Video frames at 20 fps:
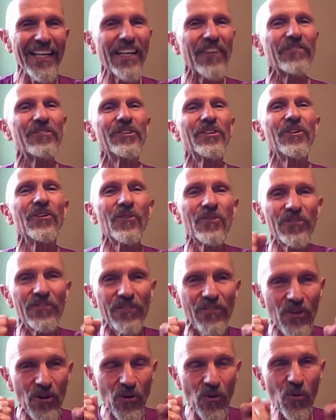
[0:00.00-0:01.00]
If you
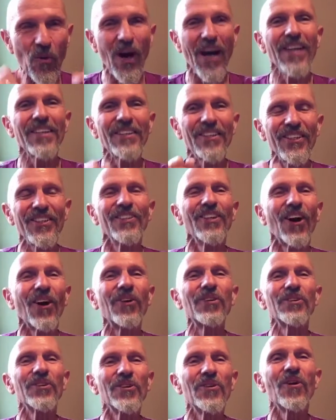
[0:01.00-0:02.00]
want to
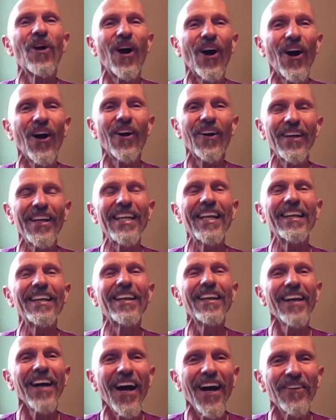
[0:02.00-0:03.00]
know you are
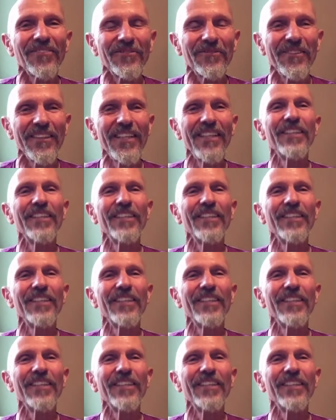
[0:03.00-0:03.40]
enough,